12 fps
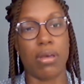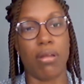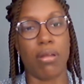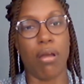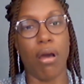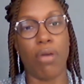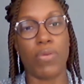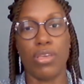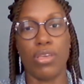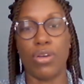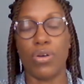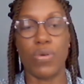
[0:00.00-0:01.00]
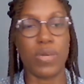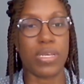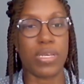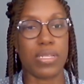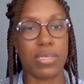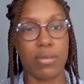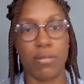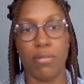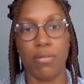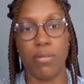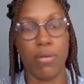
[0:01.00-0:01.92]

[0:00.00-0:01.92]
on how you're going to